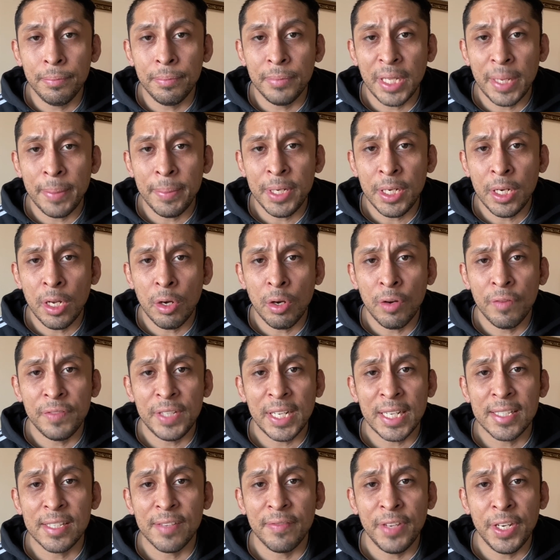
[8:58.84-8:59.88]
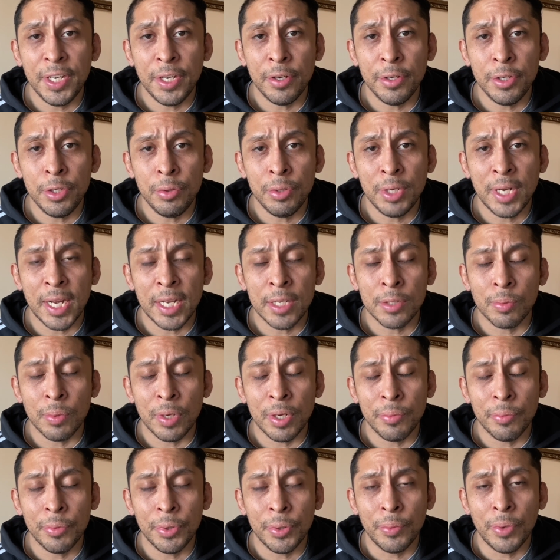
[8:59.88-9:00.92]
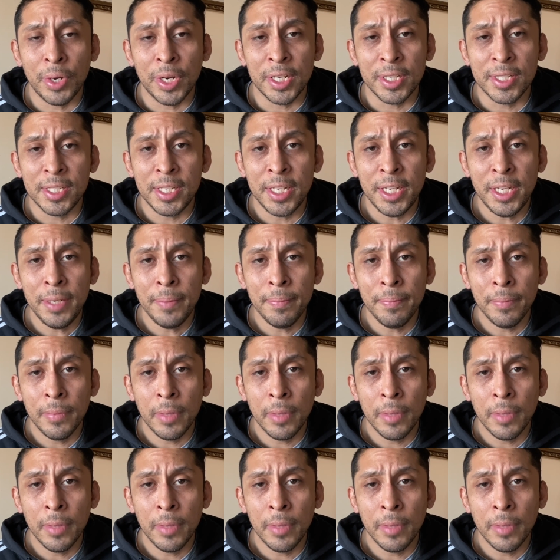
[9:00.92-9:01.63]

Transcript: Let me know if that's a video you guys would want to see.